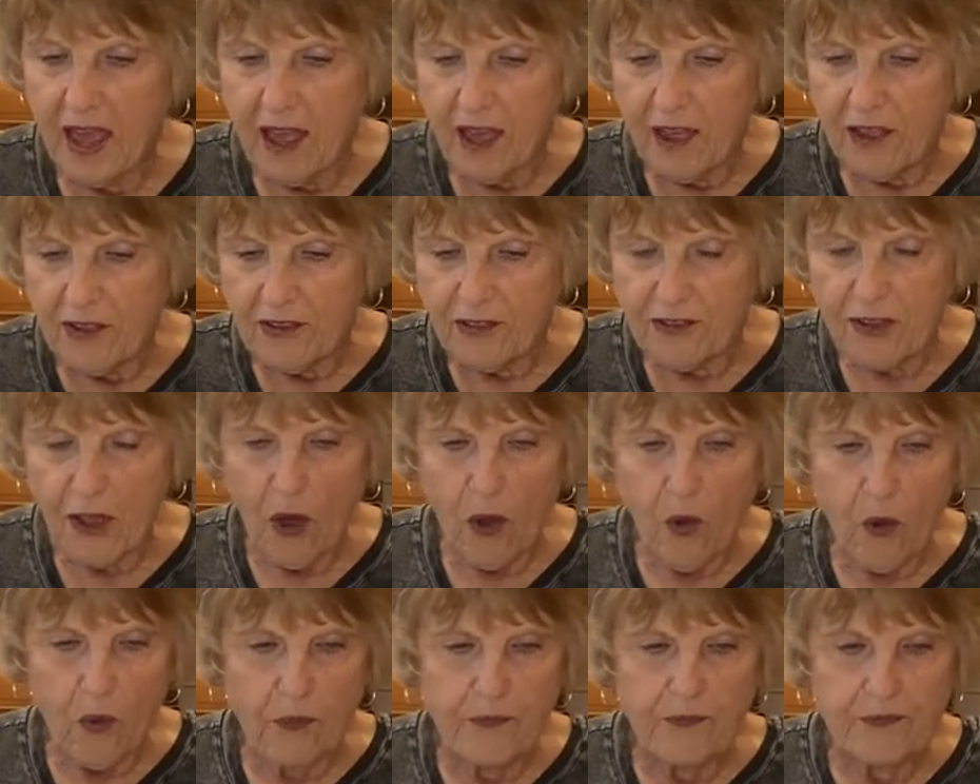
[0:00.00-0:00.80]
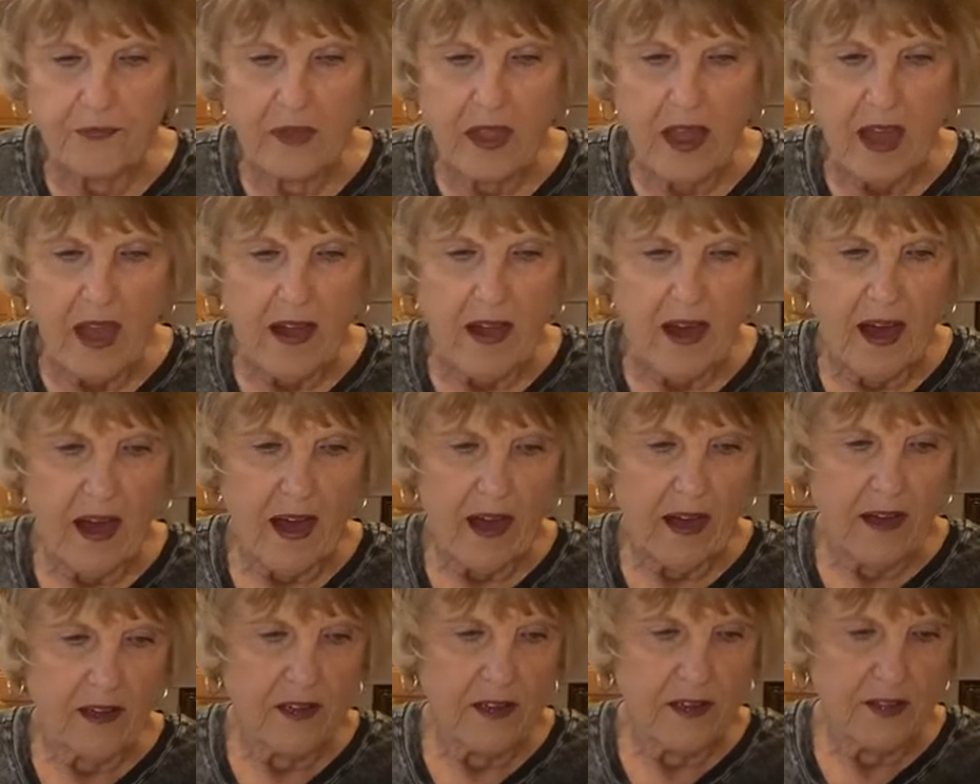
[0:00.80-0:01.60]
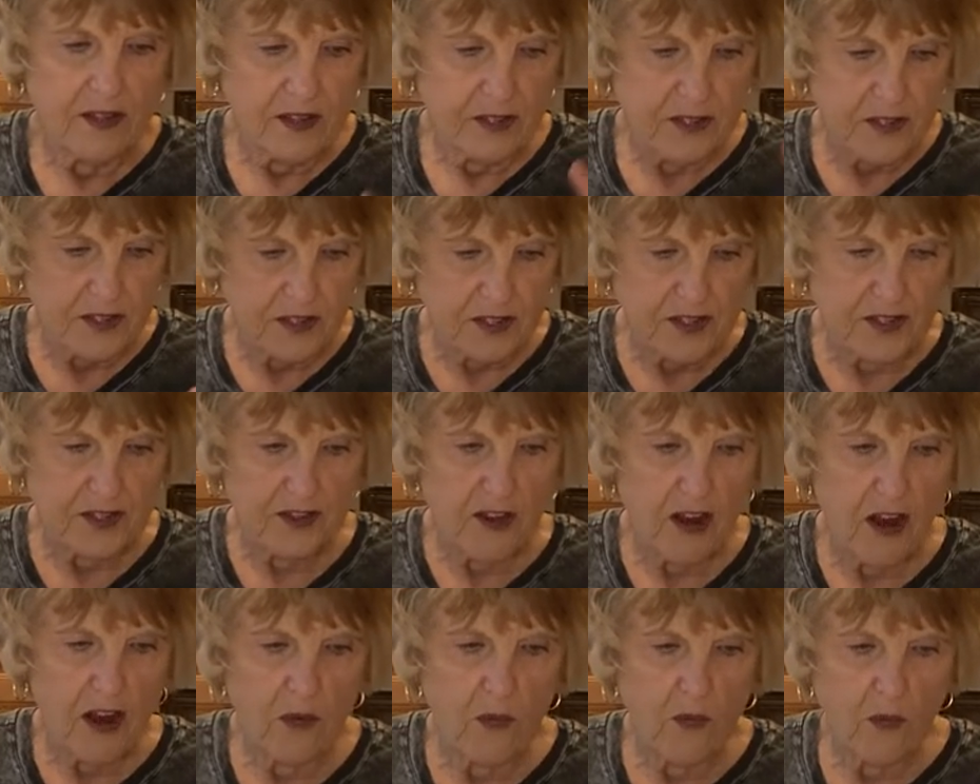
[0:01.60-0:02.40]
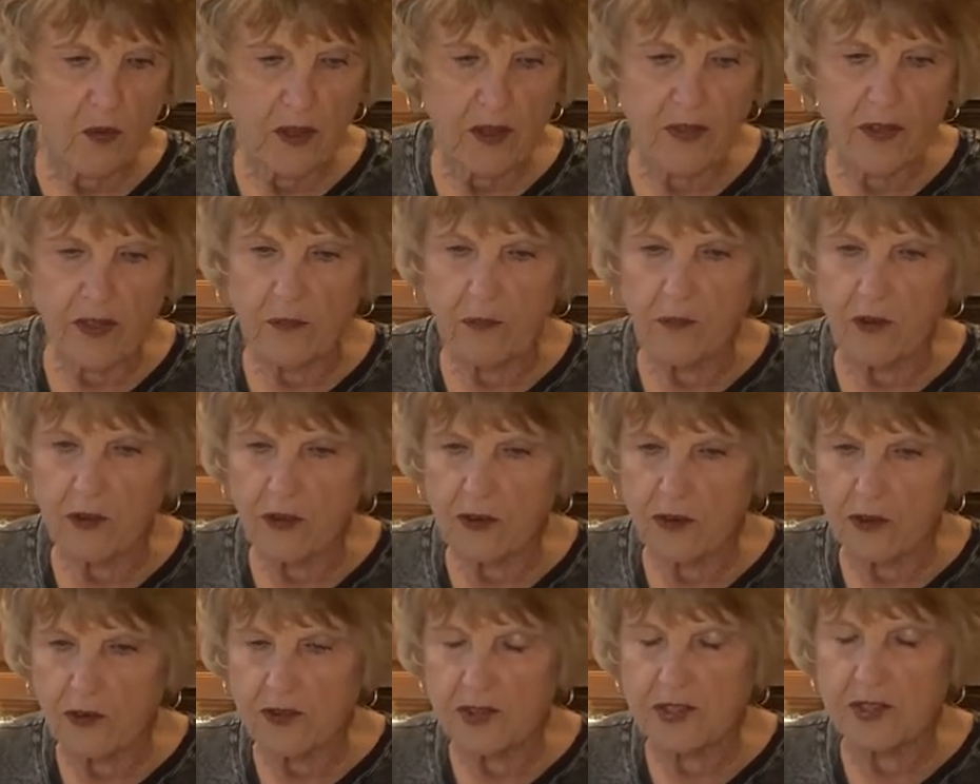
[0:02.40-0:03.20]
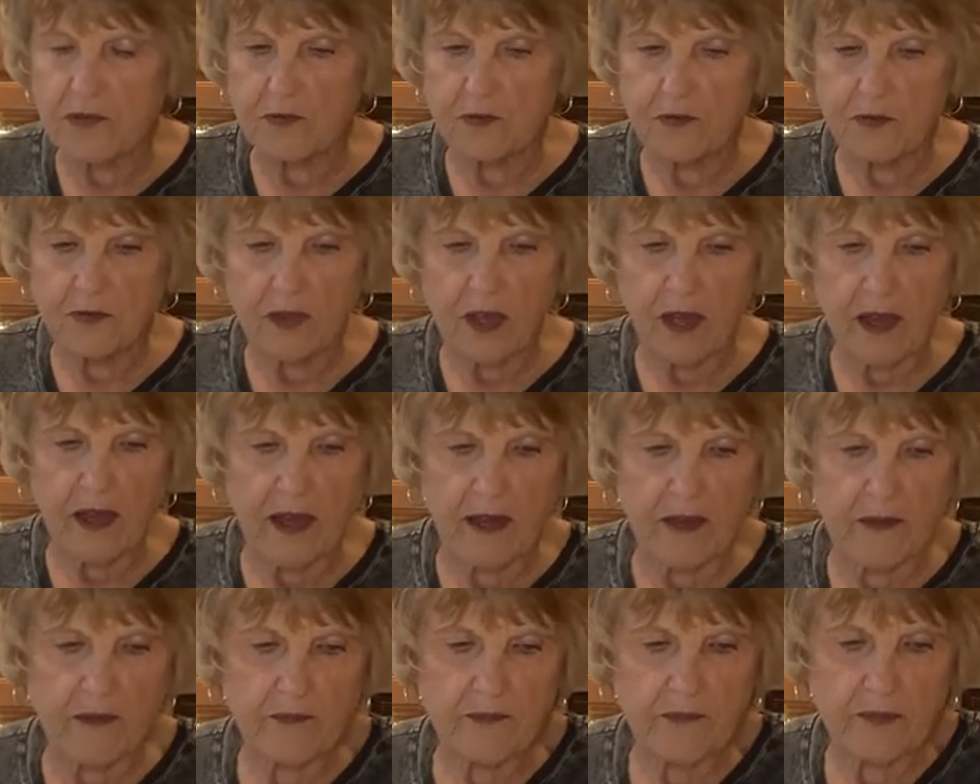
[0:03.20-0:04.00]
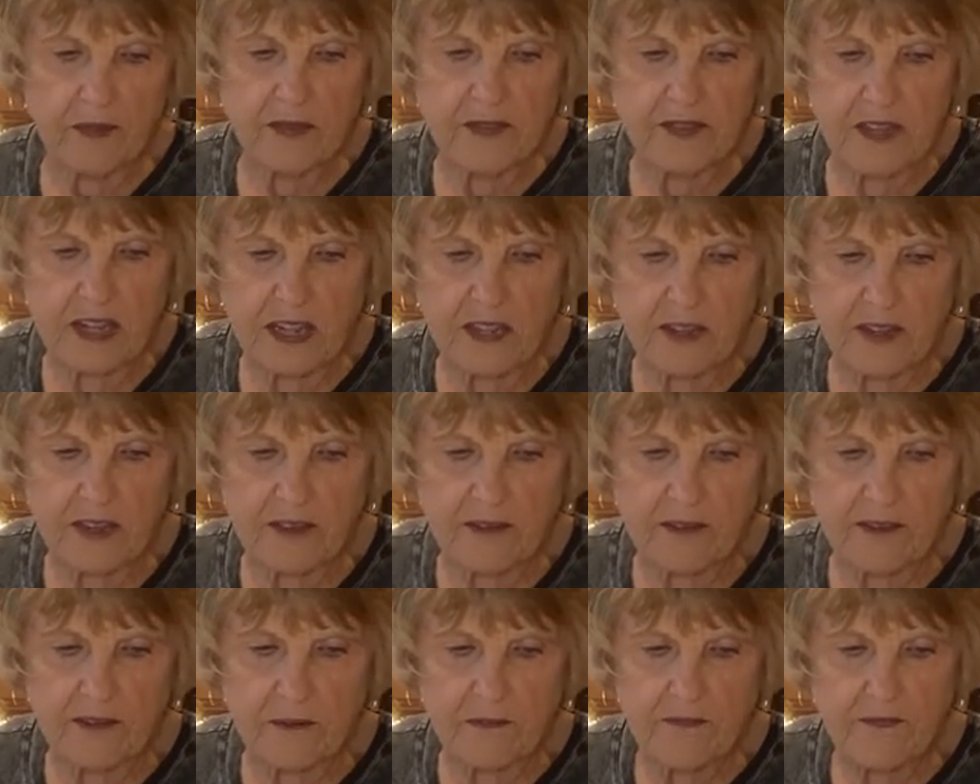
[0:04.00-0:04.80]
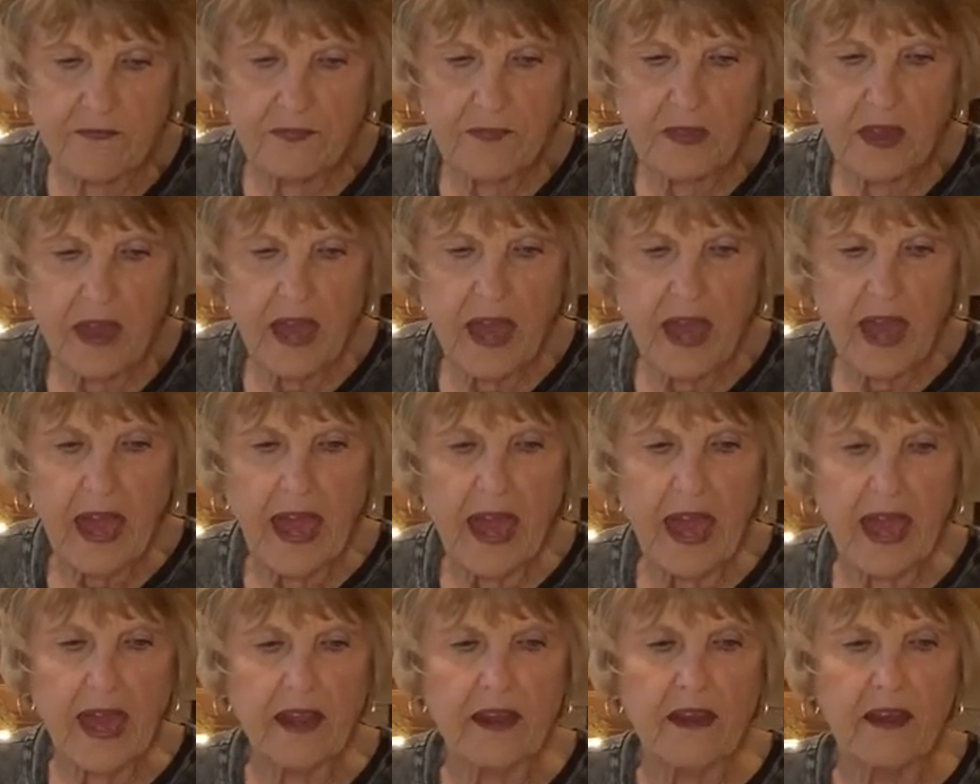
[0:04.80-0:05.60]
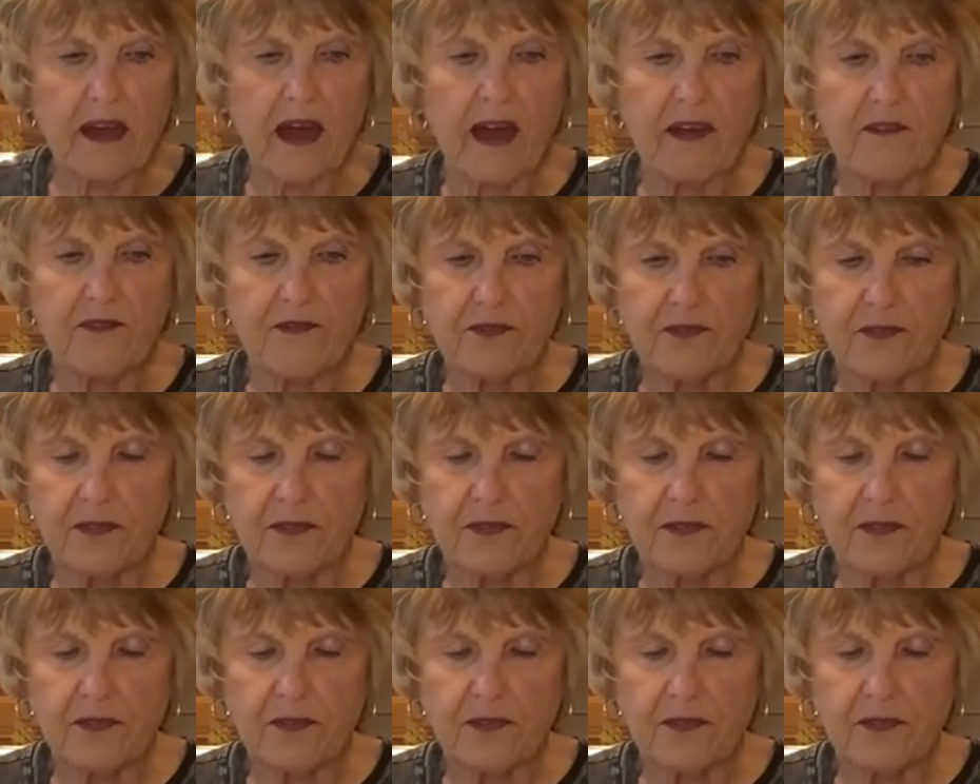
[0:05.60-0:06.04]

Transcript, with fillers: so uh, to start with, I'm going to do some uh, zinnias. And I've